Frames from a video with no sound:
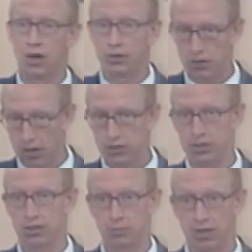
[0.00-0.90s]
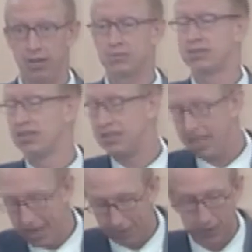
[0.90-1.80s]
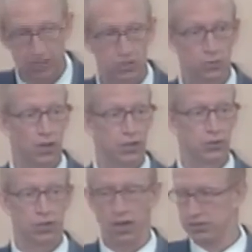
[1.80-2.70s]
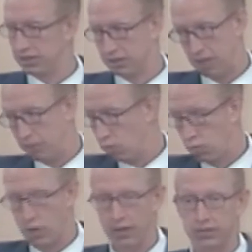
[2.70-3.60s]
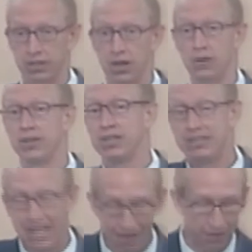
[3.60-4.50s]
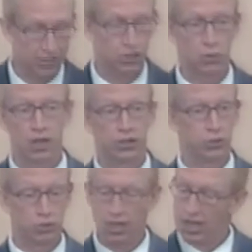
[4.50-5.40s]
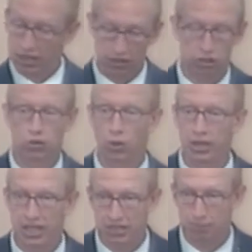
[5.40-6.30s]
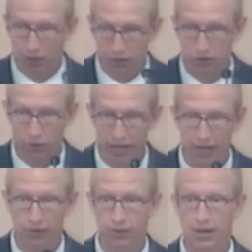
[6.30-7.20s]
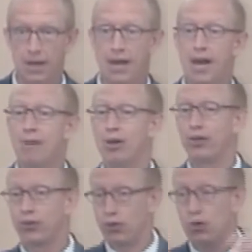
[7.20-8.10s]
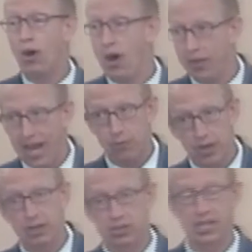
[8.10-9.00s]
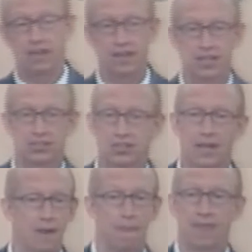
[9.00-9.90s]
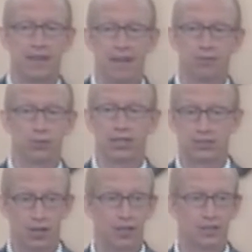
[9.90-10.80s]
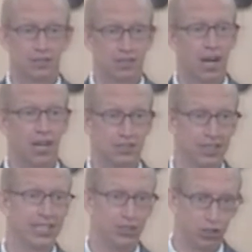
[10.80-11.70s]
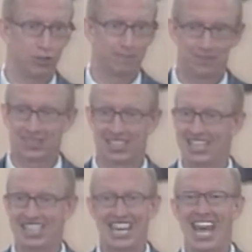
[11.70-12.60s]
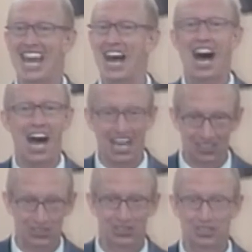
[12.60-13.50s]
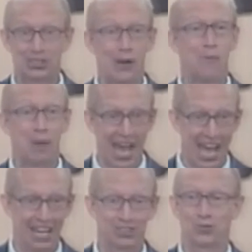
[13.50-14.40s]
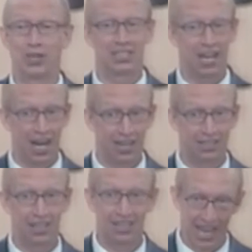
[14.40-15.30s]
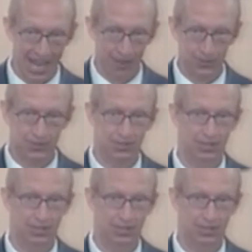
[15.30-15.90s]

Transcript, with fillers: who caused all the problems. The devil is the one who caused his wealth to go. The devil is the one who destroyed his personal health. But through all that, we understand this the devil is on God's leash. He cannot go past what God allows.